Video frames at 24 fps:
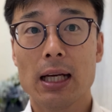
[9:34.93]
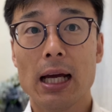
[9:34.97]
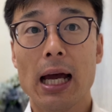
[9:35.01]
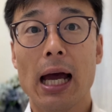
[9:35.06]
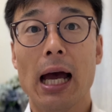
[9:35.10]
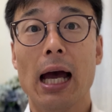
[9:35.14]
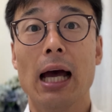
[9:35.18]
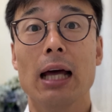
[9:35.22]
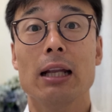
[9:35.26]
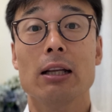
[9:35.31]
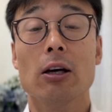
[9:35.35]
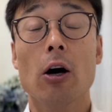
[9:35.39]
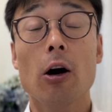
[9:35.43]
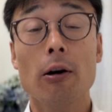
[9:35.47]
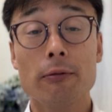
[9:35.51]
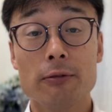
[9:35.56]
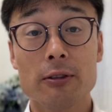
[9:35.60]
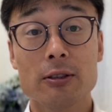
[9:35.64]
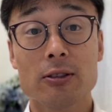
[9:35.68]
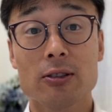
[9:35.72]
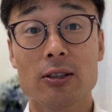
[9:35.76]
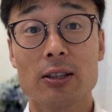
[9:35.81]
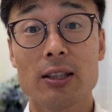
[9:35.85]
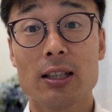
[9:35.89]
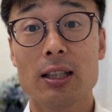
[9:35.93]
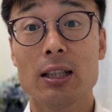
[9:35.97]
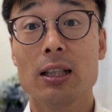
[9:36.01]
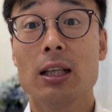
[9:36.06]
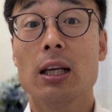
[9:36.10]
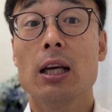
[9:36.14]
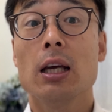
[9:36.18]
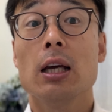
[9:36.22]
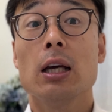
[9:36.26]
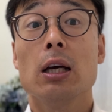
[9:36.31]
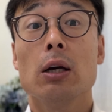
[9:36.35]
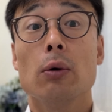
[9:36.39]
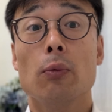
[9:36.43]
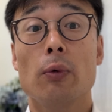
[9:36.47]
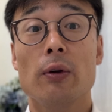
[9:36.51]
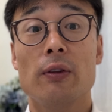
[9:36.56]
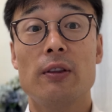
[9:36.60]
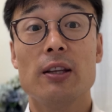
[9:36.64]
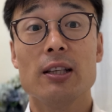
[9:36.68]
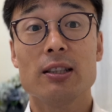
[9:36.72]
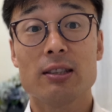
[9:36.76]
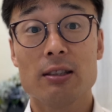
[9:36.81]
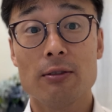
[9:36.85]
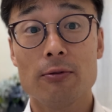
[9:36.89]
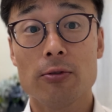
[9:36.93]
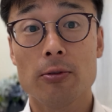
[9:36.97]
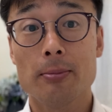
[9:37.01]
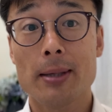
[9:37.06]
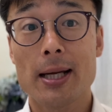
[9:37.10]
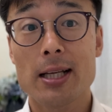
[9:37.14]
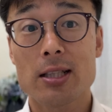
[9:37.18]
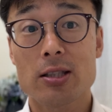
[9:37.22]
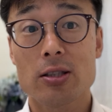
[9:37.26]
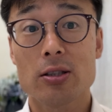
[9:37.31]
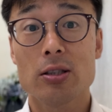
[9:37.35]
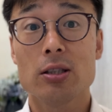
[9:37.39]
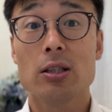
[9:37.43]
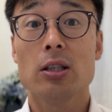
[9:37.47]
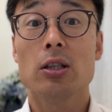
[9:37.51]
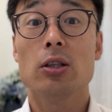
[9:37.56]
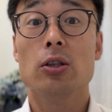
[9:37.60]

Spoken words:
And obviously, with this information,